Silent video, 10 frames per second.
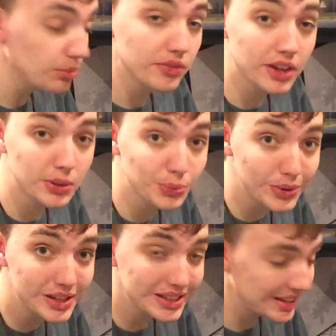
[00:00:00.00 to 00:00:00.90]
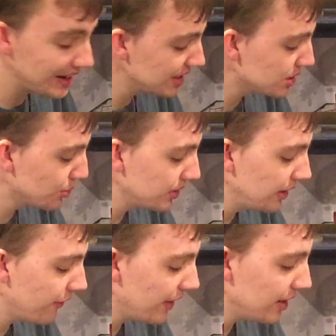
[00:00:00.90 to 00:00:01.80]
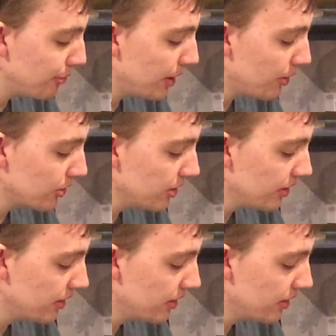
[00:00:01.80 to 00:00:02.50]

We've got a really nice, really fine powder.